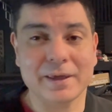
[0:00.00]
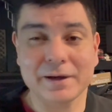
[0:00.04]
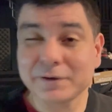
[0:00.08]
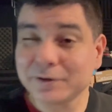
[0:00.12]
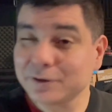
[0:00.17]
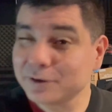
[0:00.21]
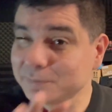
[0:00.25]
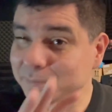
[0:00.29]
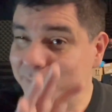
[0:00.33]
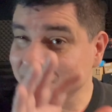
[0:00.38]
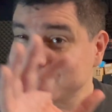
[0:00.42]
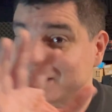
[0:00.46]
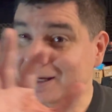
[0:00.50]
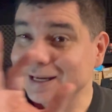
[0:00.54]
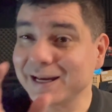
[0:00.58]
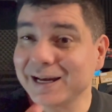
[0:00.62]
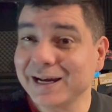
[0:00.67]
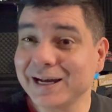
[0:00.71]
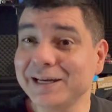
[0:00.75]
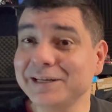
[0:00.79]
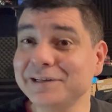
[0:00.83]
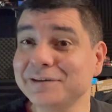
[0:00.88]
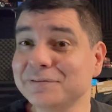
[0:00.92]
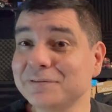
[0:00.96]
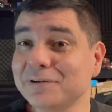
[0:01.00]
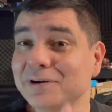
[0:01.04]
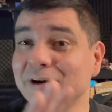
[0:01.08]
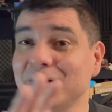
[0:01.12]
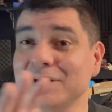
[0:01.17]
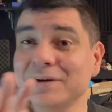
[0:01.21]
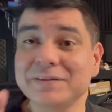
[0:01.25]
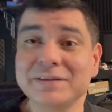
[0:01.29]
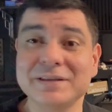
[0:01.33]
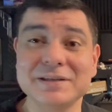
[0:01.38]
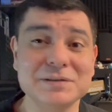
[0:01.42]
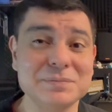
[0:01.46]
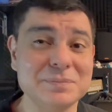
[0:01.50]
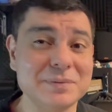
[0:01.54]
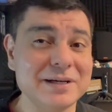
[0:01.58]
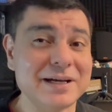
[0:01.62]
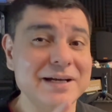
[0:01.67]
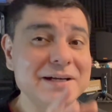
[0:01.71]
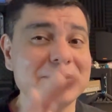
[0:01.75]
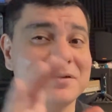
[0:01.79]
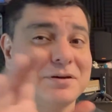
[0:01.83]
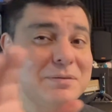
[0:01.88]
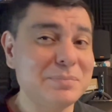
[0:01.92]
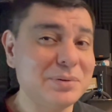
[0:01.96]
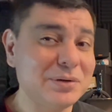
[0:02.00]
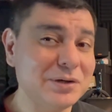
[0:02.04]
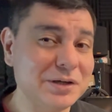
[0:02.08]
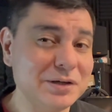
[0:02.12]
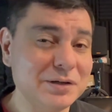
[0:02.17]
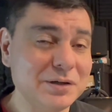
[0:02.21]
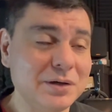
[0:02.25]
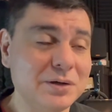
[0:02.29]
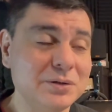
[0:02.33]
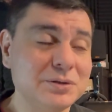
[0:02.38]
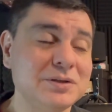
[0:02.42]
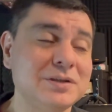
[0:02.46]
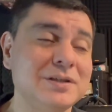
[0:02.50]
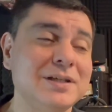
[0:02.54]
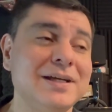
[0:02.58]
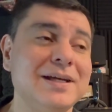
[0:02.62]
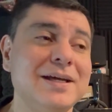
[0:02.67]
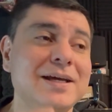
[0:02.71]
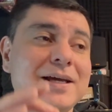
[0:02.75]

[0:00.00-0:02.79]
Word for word: Could be kind of wrong in this, but I know I'm pretty close.